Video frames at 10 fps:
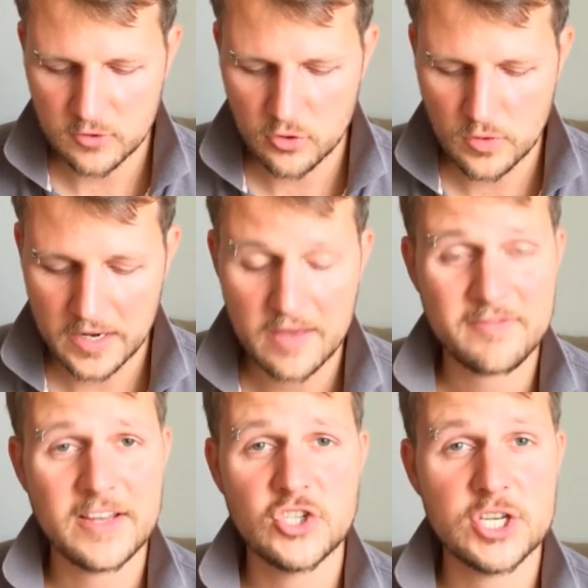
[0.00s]
Googling it
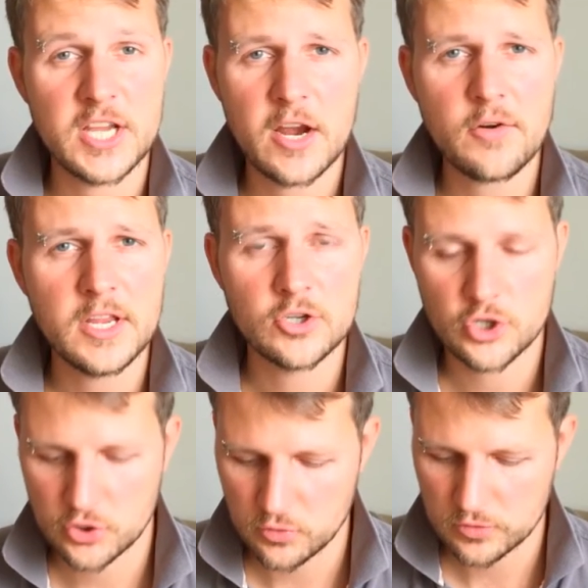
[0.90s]
vegetarian
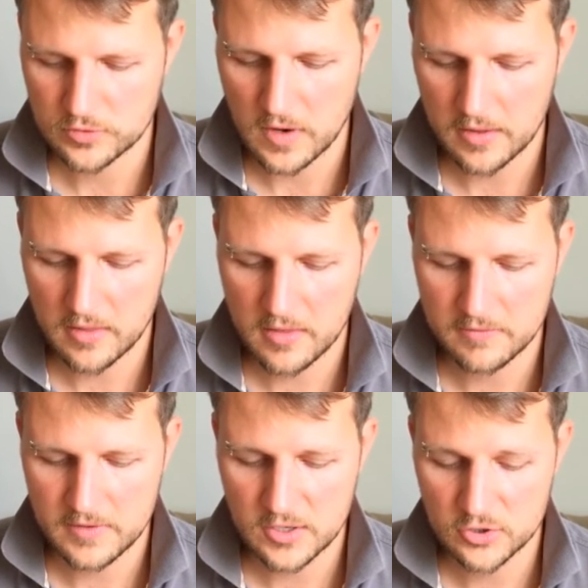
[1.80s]
shoes rather than
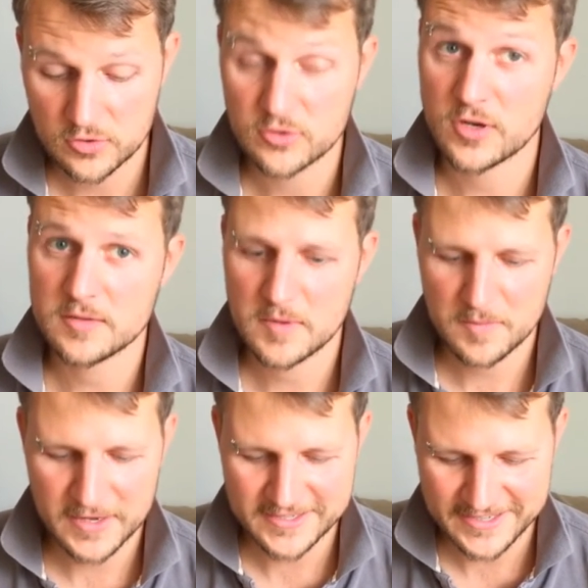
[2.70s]
vegan shoes, and trust me, it
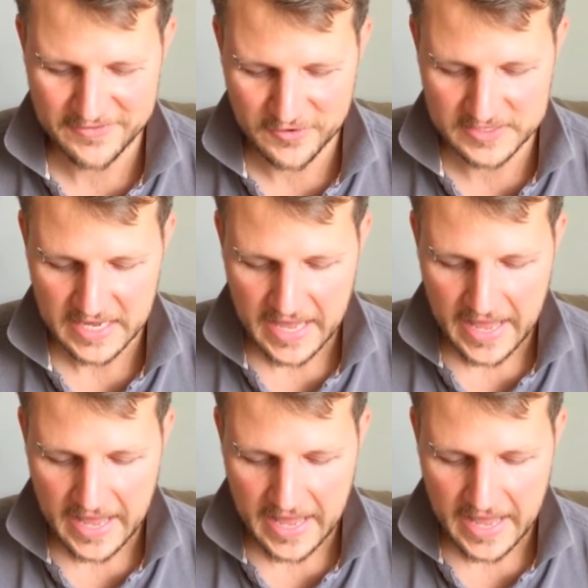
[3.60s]
makes a difference.